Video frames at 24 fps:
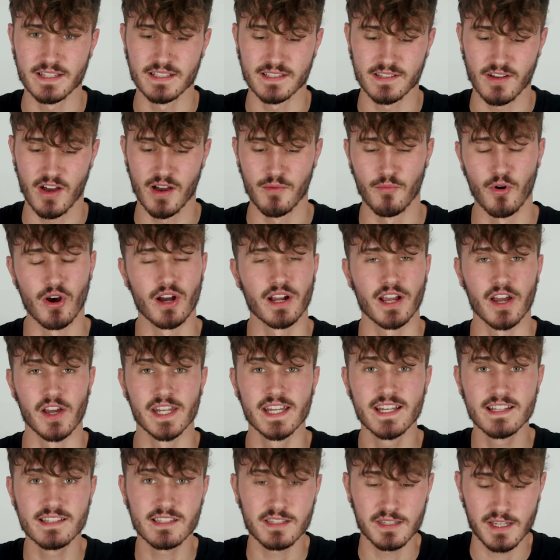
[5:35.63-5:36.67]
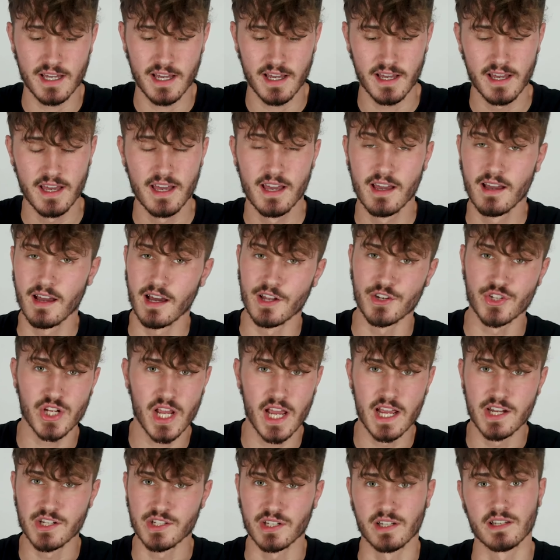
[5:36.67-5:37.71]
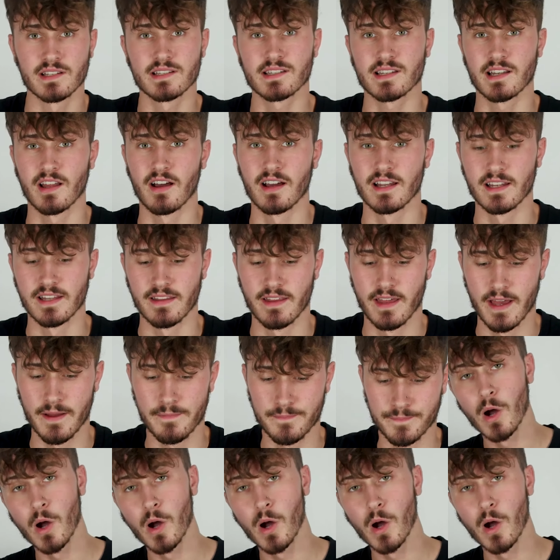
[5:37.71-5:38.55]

design design work going into that and changing it slightly there.